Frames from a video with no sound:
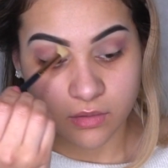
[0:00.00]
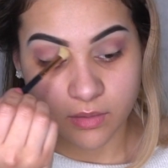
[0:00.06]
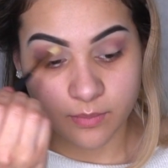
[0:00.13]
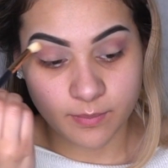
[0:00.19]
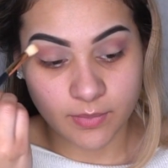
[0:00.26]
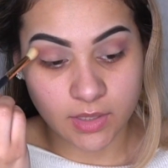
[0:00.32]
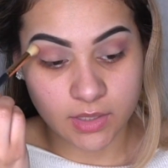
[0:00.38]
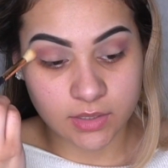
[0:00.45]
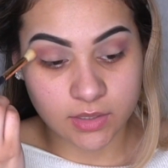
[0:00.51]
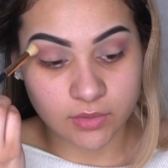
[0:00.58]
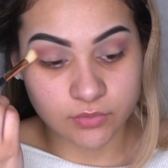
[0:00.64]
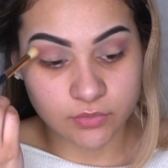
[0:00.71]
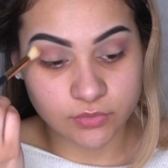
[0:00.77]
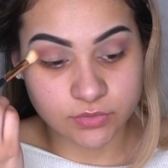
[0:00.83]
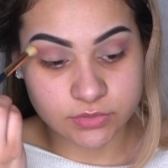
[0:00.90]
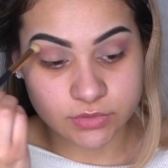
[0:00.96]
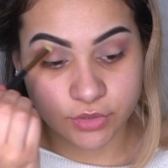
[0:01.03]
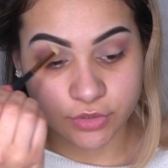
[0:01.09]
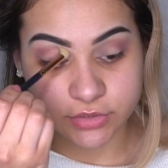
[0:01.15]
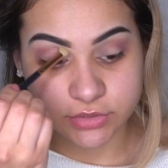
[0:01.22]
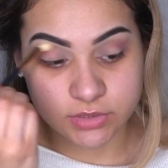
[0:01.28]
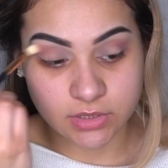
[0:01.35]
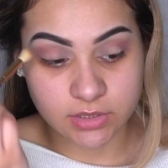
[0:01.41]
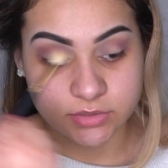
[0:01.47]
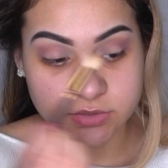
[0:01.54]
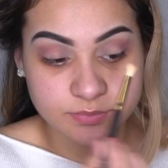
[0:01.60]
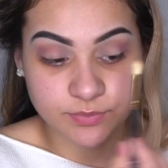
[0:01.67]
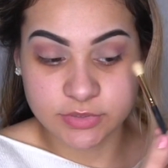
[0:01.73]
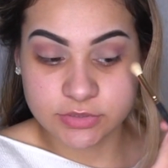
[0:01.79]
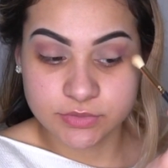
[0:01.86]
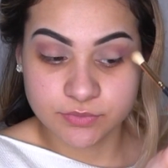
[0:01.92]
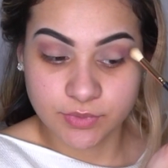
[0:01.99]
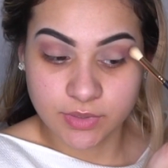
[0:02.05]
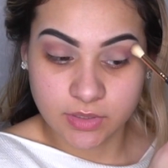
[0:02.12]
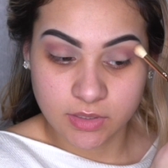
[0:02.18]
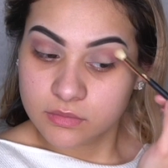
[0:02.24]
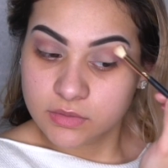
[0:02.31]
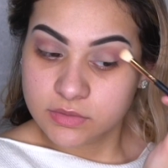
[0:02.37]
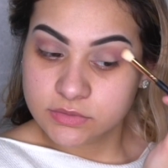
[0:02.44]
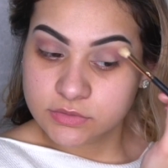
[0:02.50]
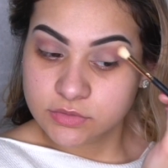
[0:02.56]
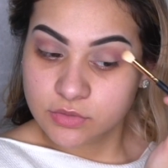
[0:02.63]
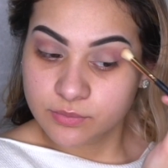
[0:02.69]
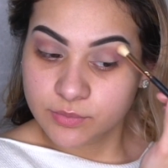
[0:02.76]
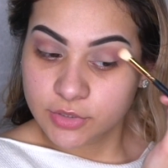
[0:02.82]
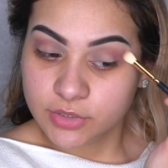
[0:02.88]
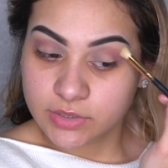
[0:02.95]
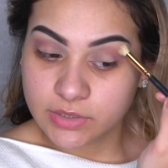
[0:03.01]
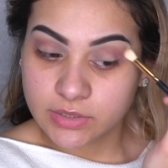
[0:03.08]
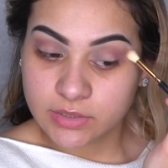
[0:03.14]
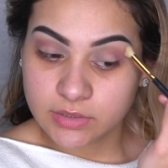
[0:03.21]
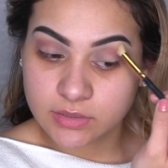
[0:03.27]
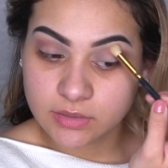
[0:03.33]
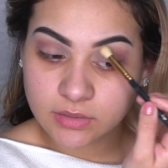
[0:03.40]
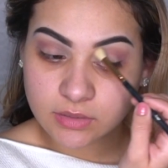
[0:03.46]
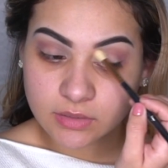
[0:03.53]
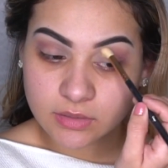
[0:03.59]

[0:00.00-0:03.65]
and blend out those harsh lines between the So Marlena.